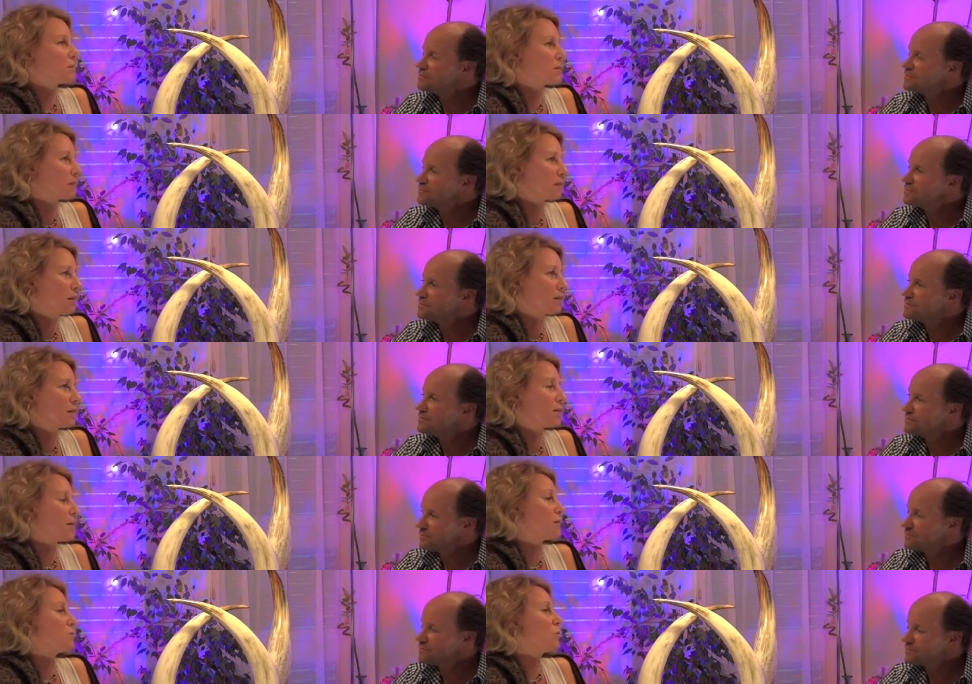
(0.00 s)
Speaker 1: a mistake
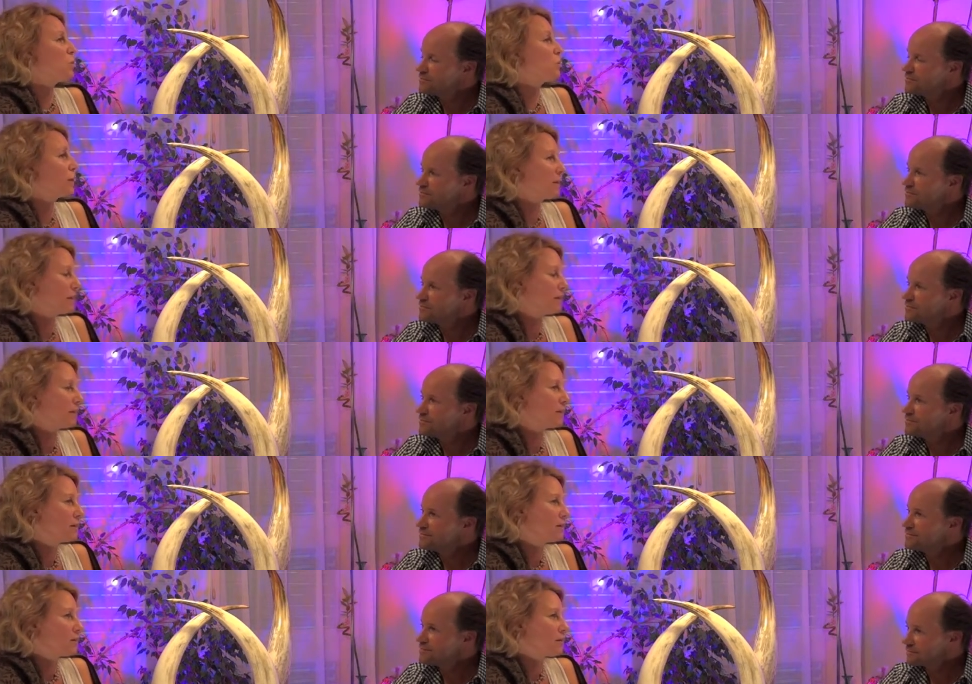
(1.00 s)
and has no money,
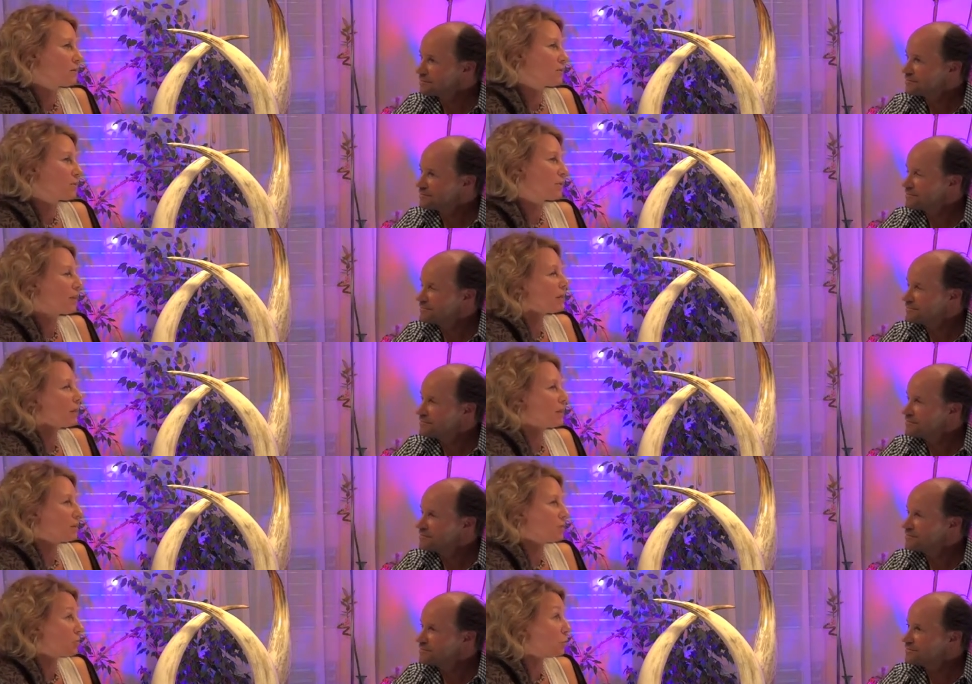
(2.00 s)
so they
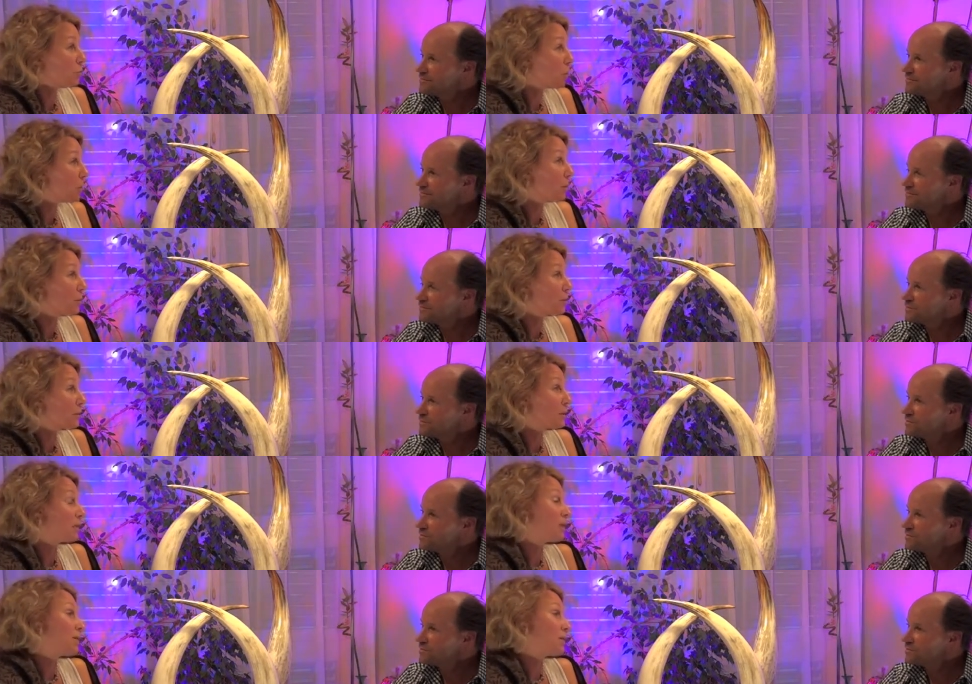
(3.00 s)
get into a problem,
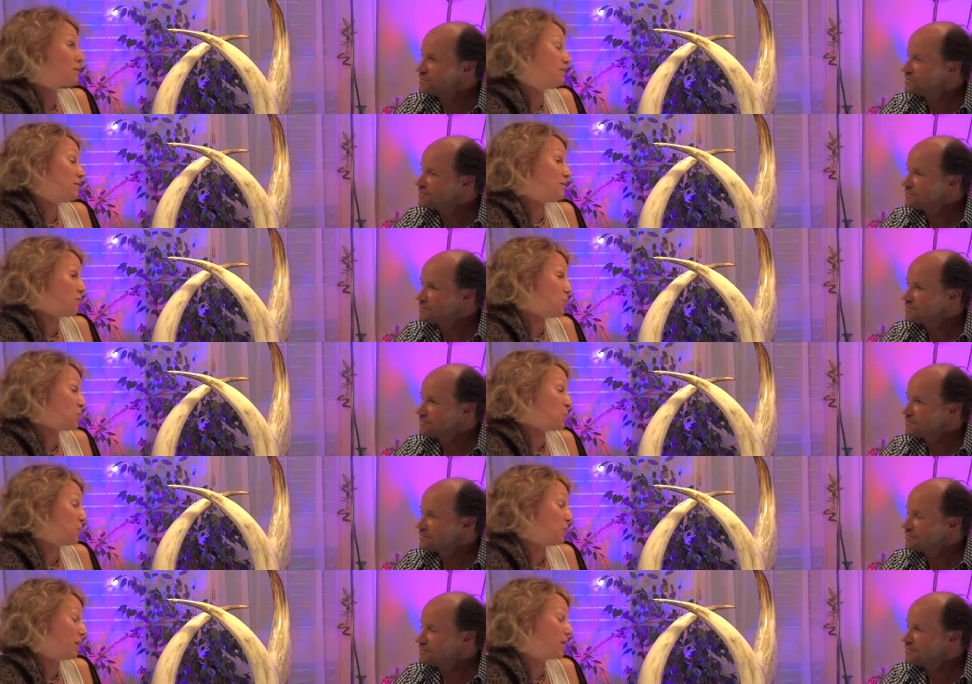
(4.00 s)
and then it's
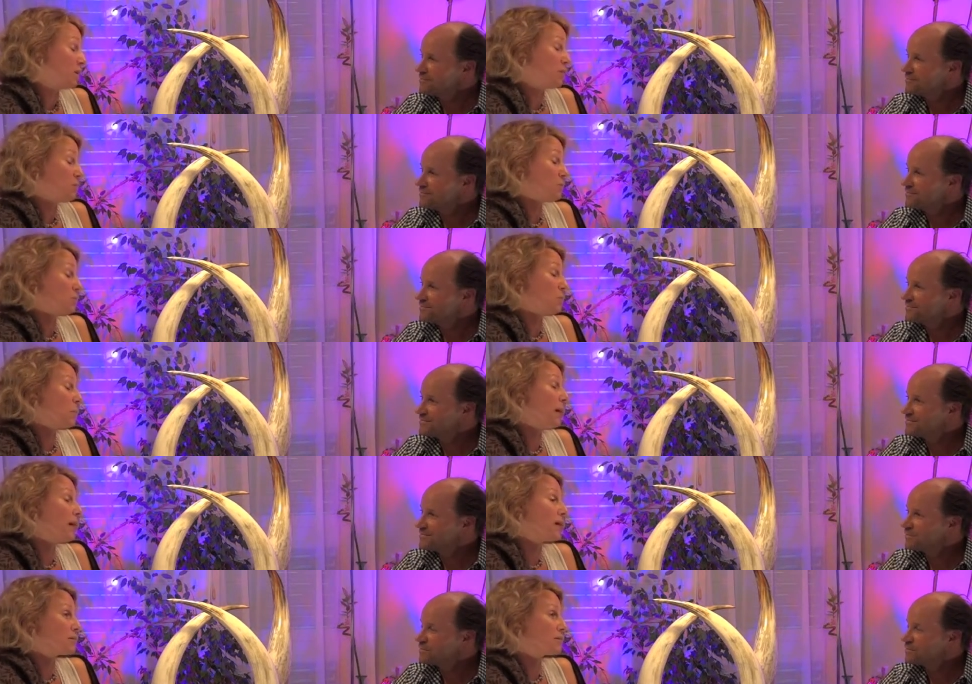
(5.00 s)
also getting also
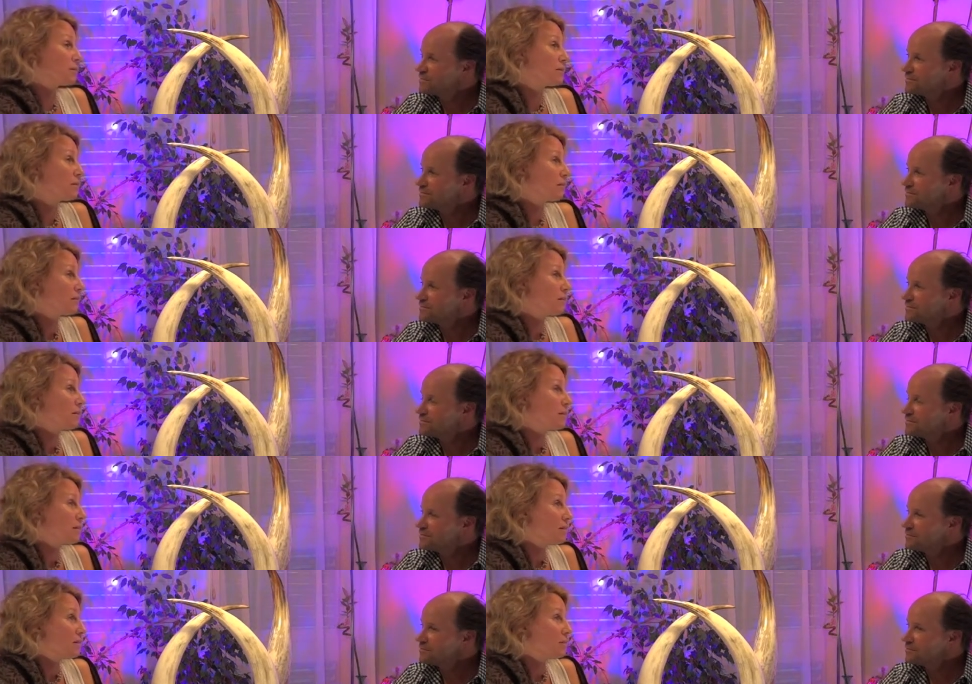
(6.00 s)
bad.
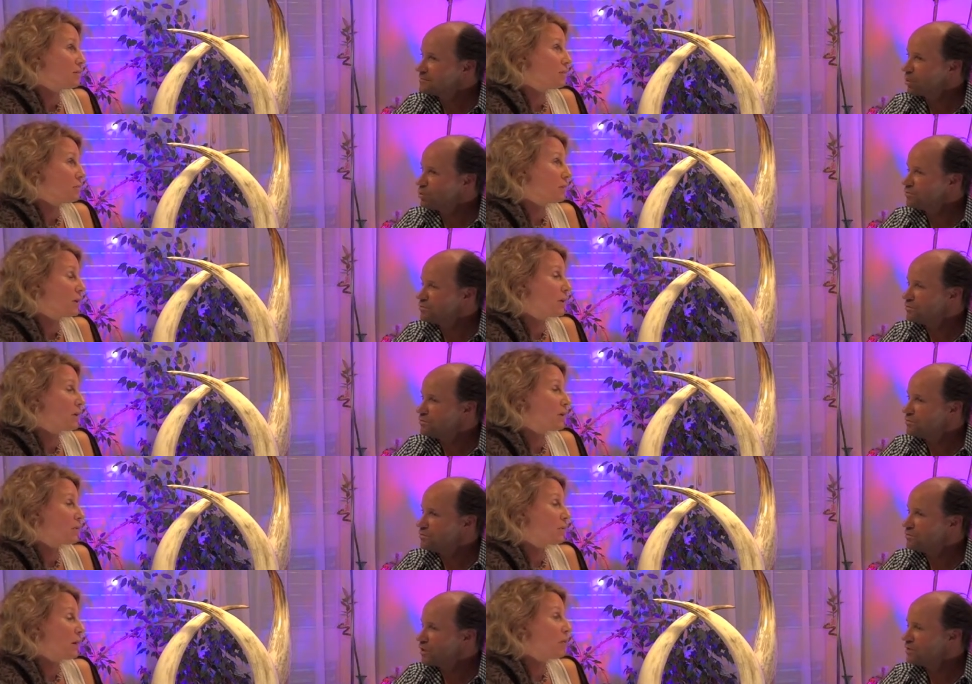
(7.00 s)
No.
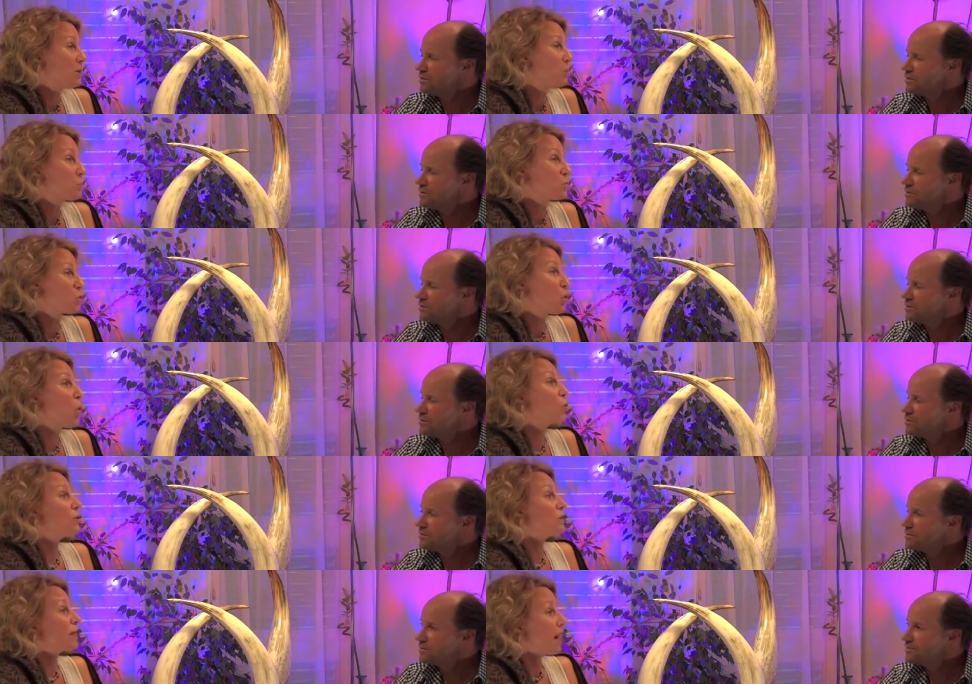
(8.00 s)
maybe you
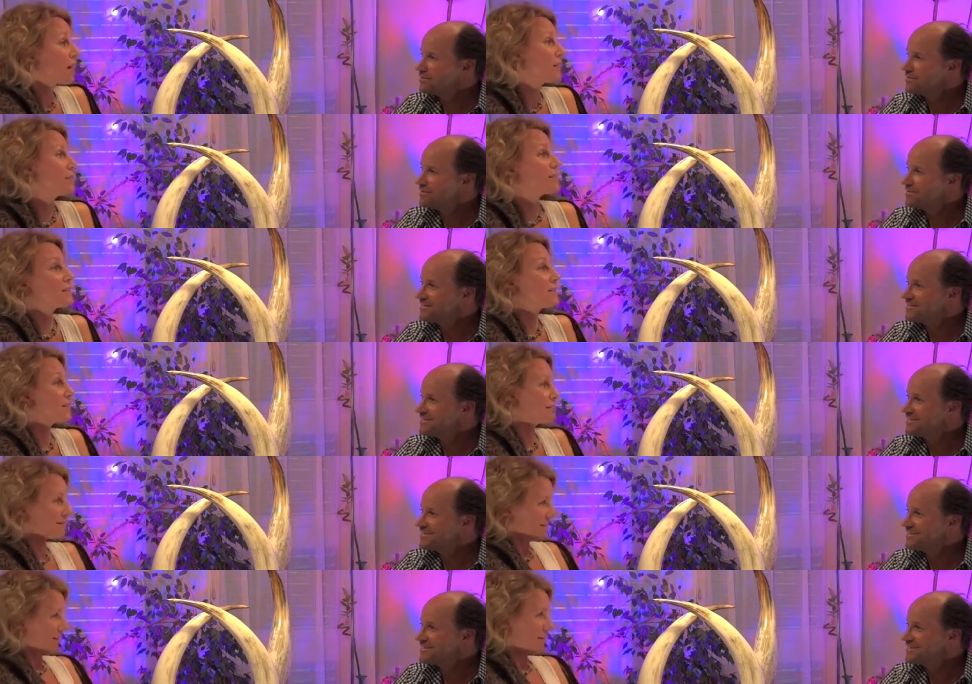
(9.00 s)
saw the nice